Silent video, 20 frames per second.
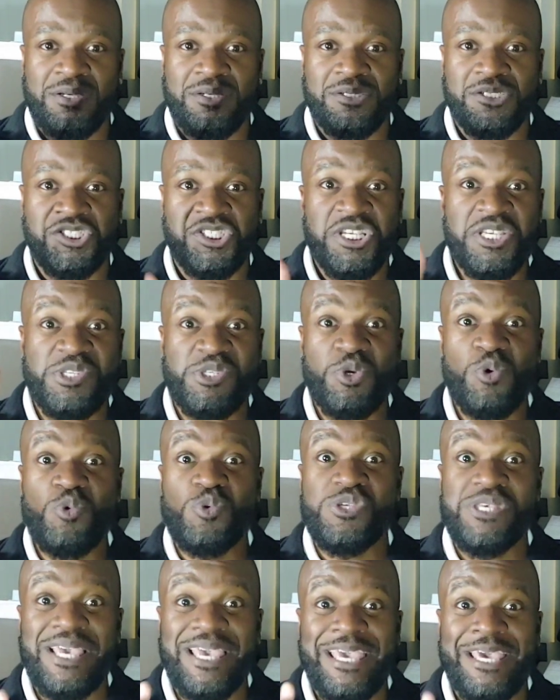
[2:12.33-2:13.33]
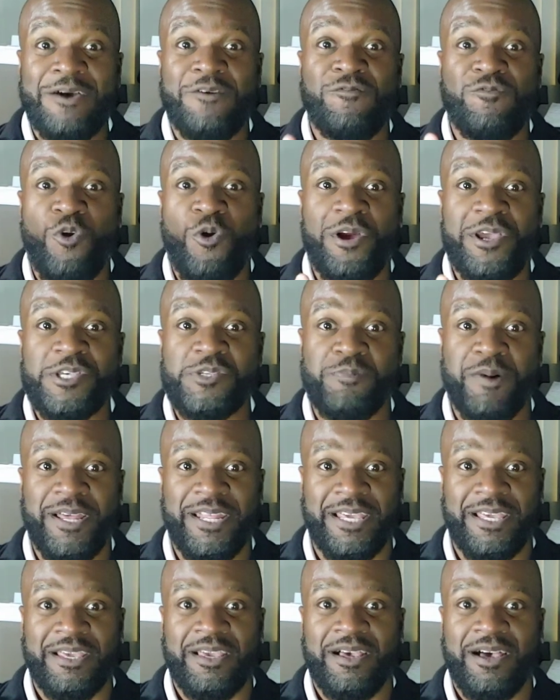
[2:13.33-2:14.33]
she's using him for his
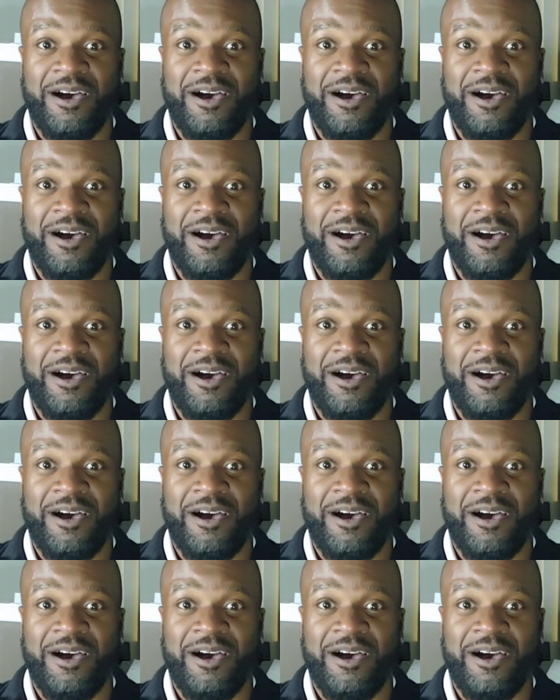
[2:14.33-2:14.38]
money.